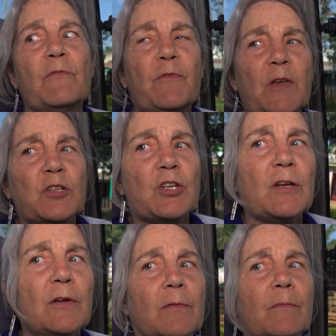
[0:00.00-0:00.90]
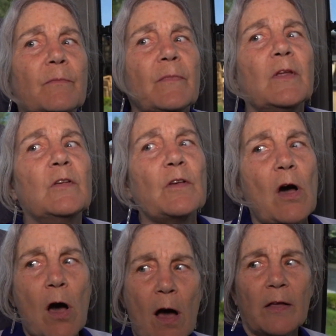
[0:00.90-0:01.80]
vision, is
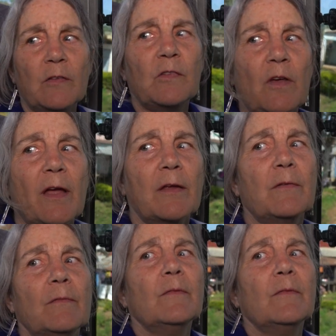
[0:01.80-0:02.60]
eyesight?